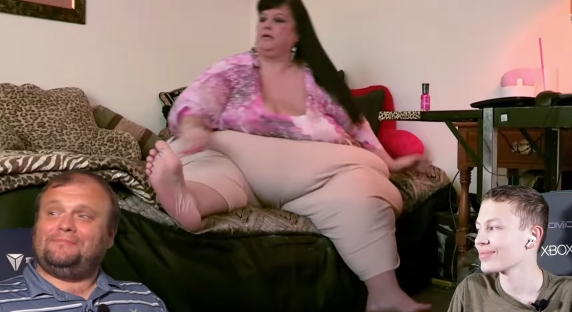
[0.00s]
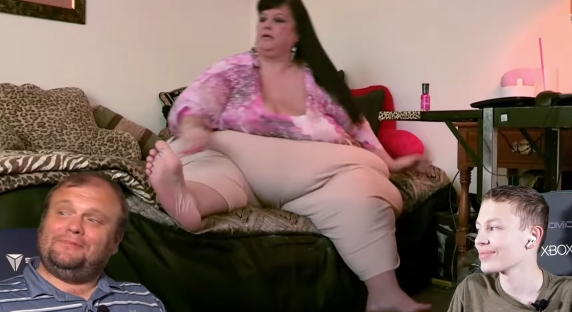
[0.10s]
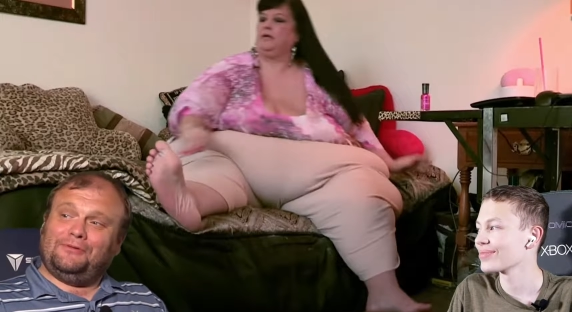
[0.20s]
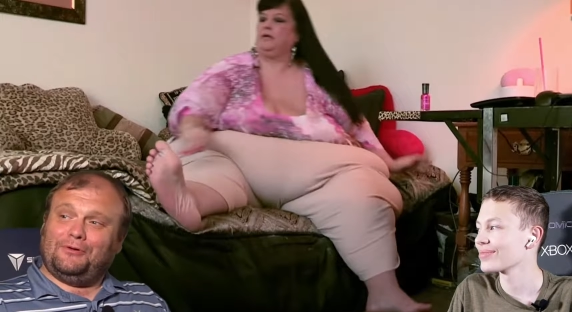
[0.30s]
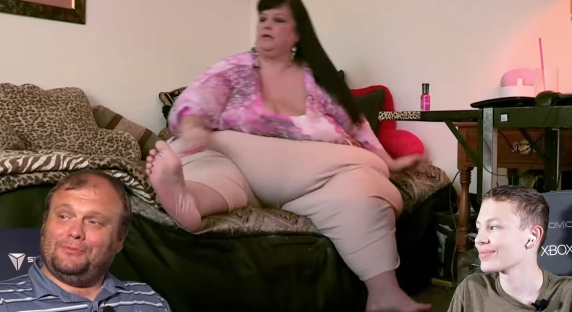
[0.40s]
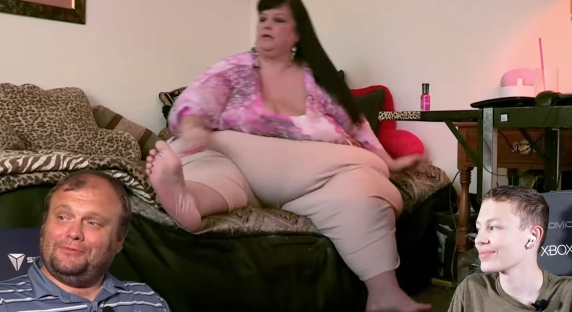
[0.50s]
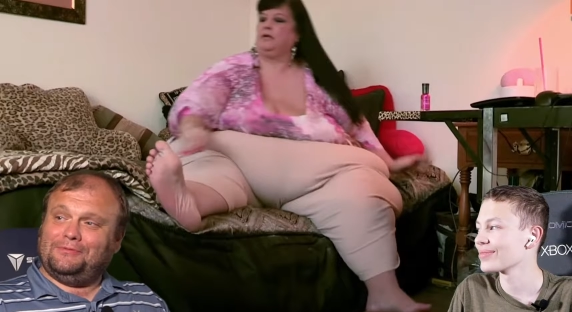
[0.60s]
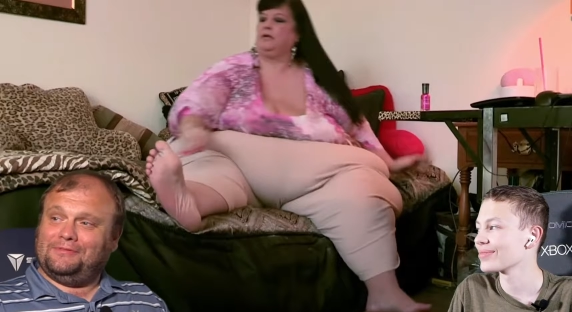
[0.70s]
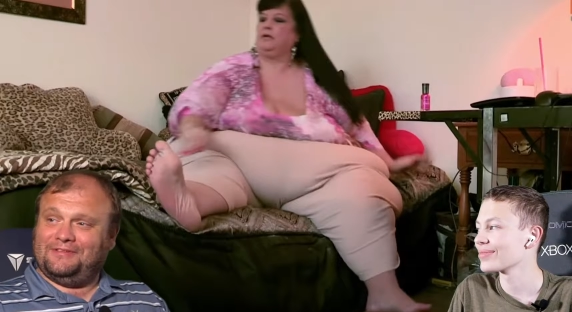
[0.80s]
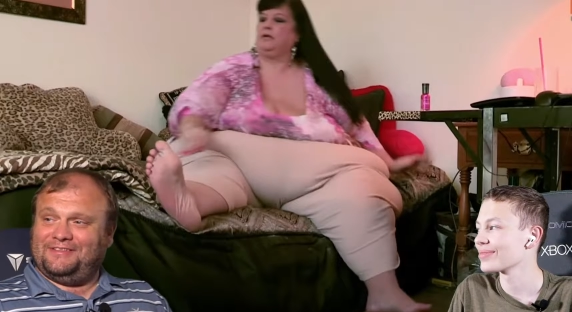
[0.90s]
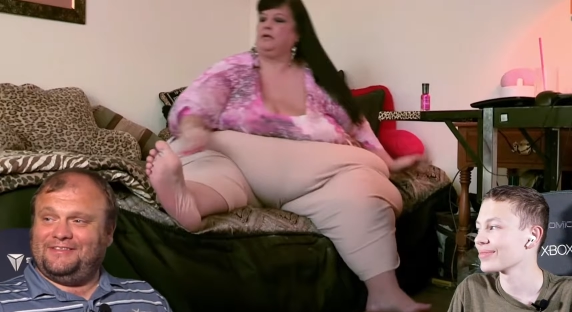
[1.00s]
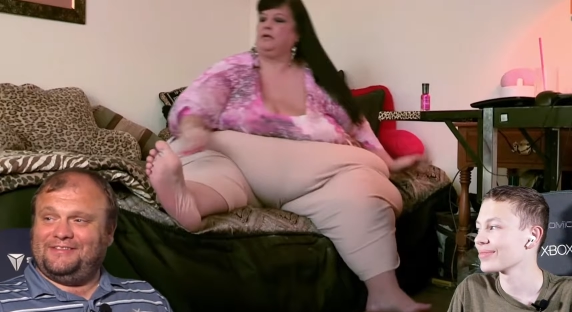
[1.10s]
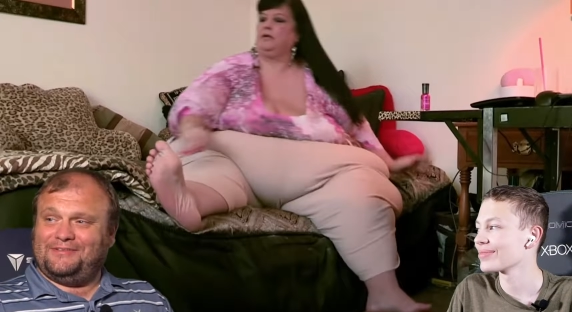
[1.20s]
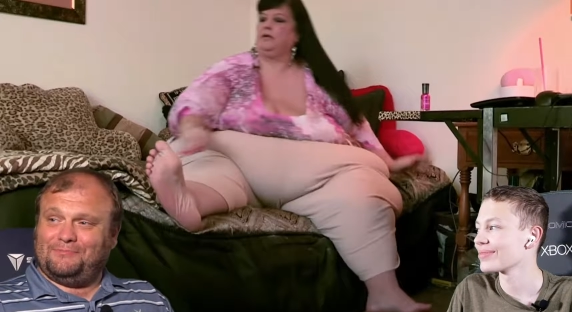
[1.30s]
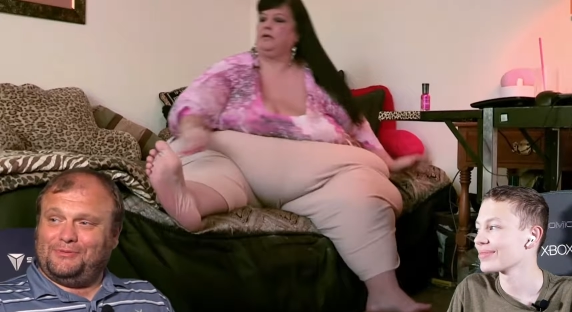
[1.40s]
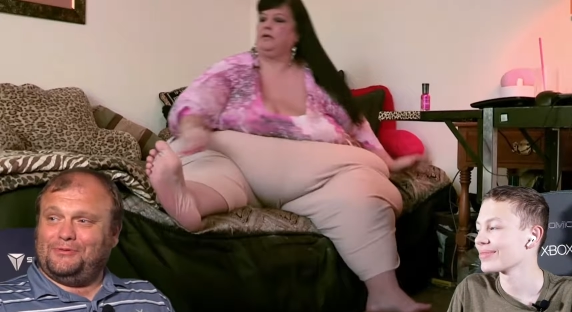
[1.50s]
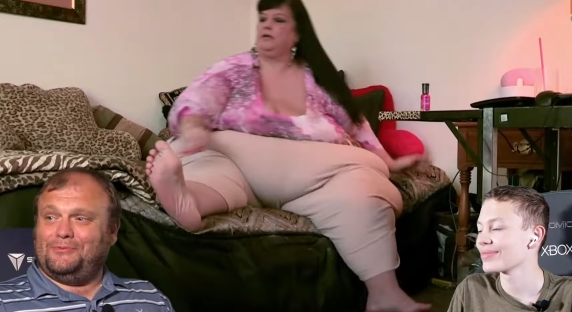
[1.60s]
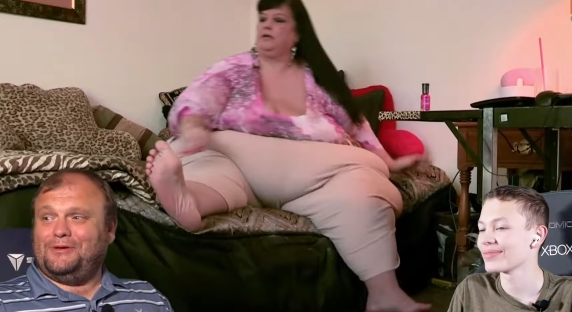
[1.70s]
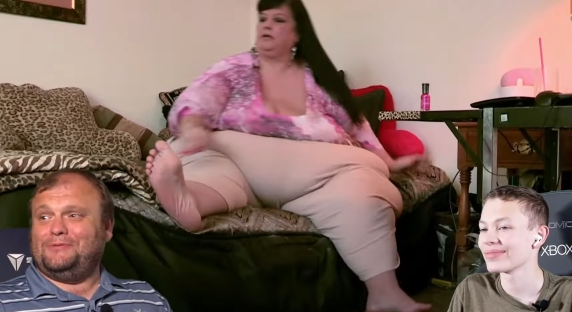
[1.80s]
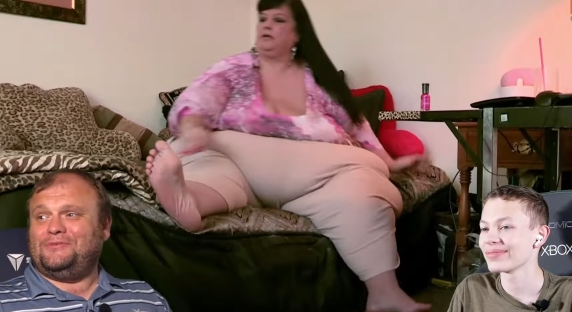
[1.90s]
Speaker 1: normal blue
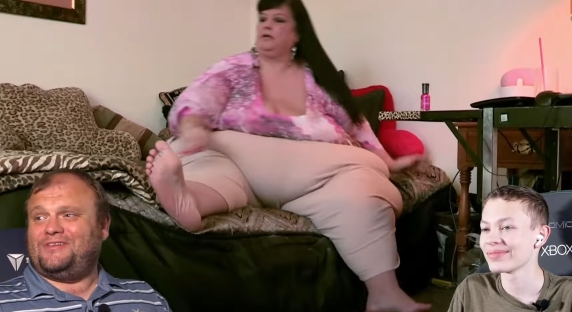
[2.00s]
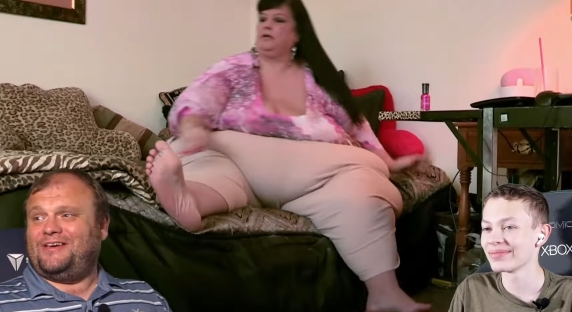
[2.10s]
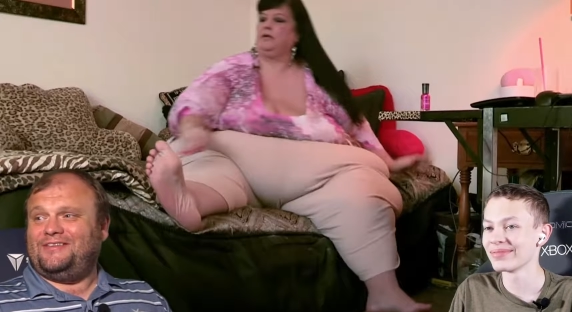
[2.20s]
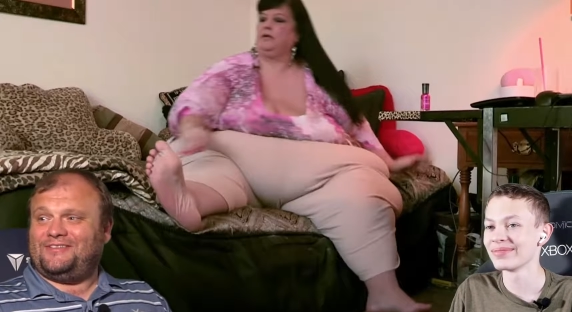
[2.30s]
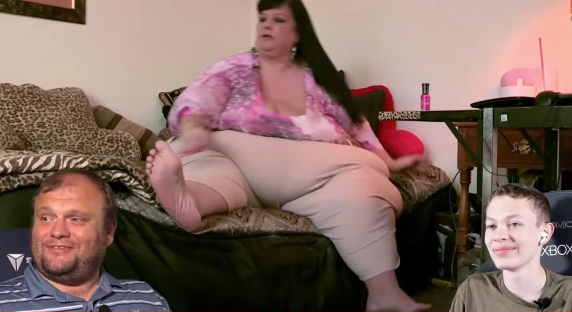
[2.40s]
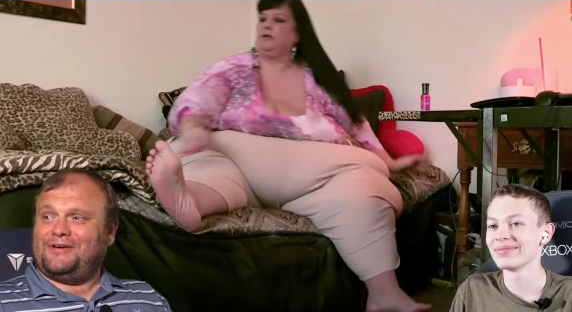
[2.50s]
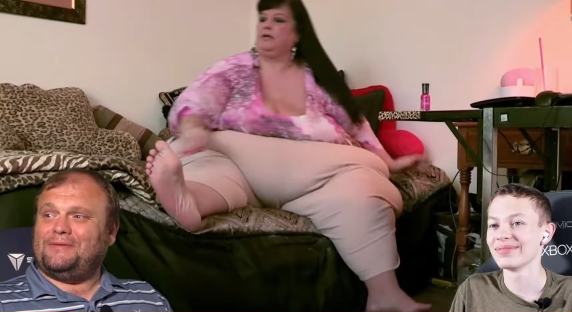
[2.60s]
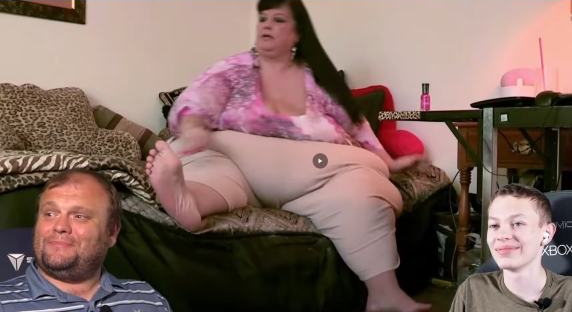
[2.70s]
whale size crap.